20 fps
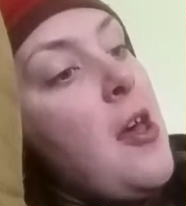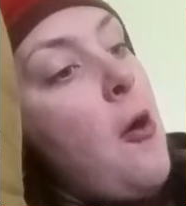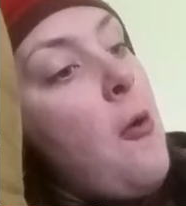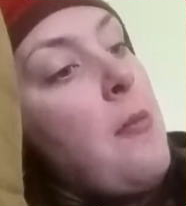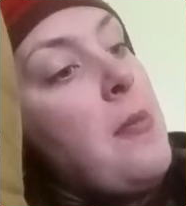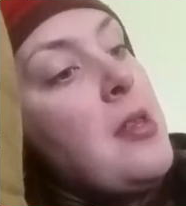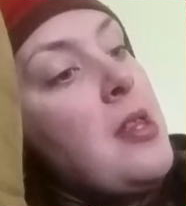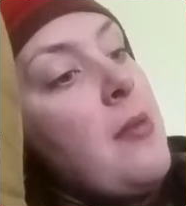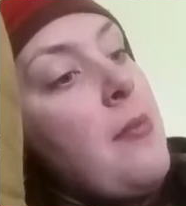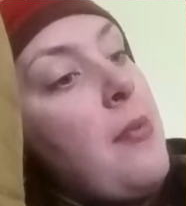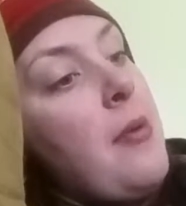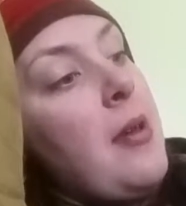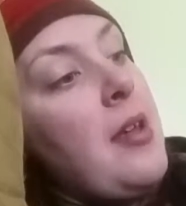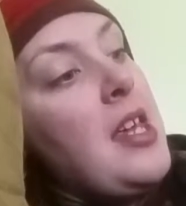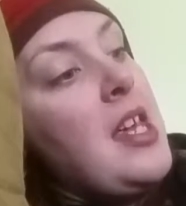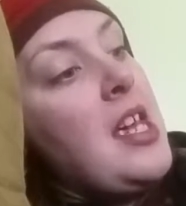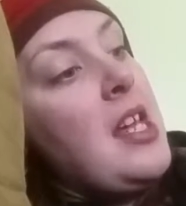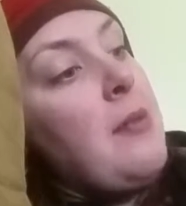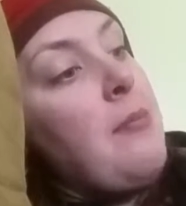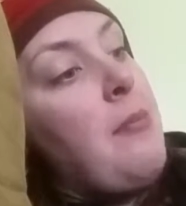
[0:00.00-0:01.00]
opened the
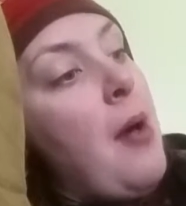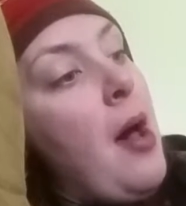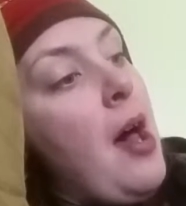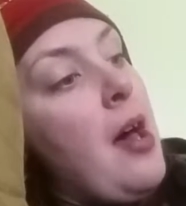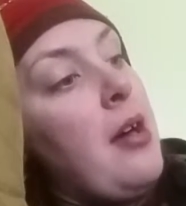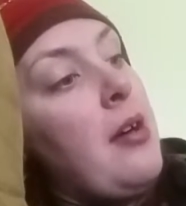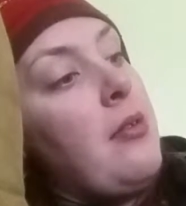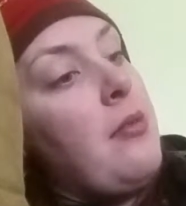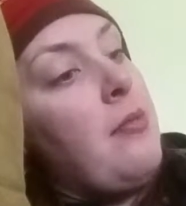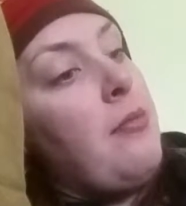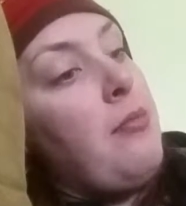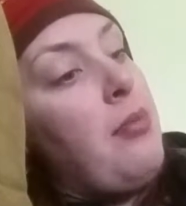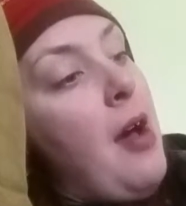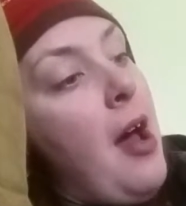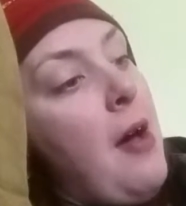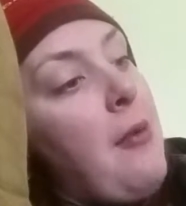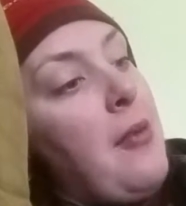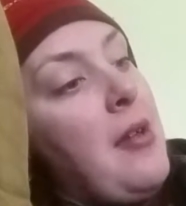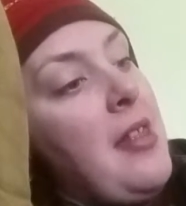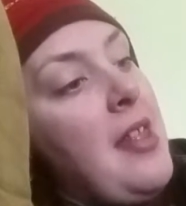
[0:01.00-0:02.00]
book he had
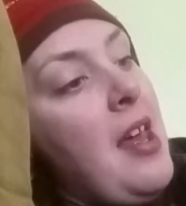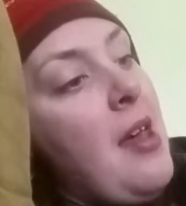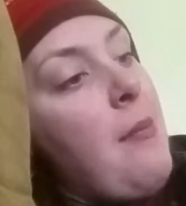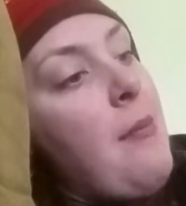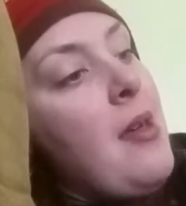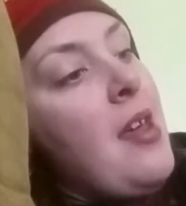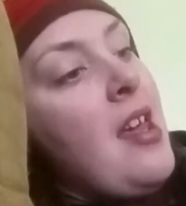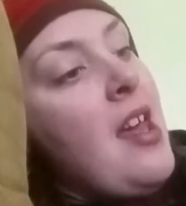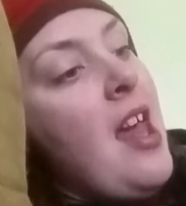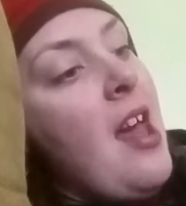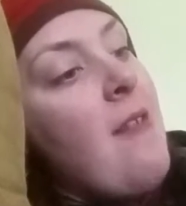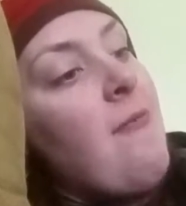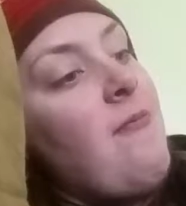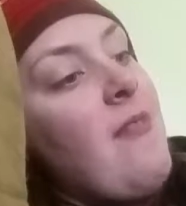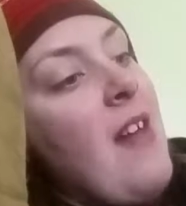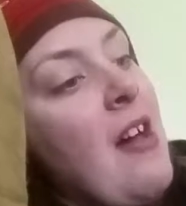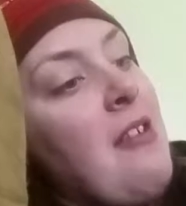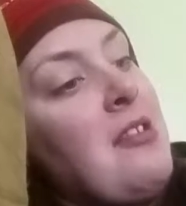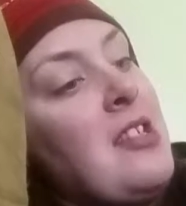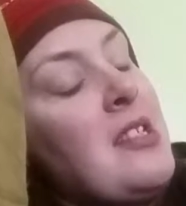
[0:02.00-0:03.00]
brought with him and
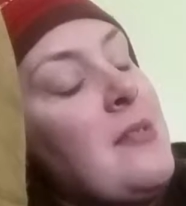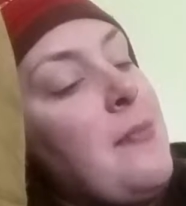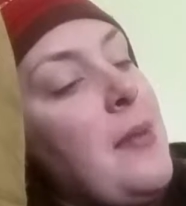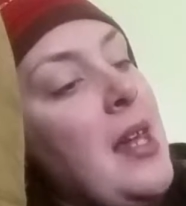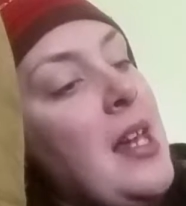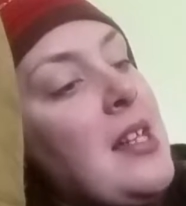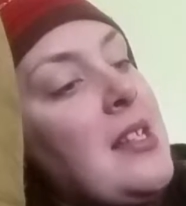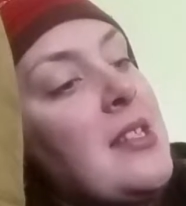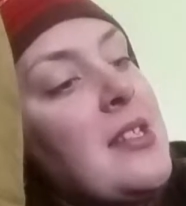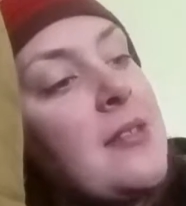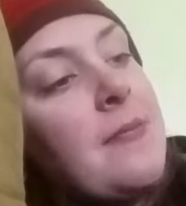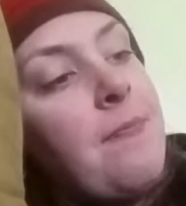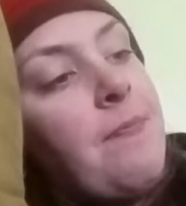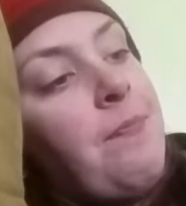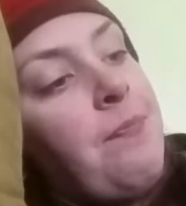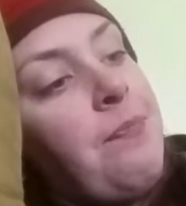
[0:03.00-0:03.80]
found his place.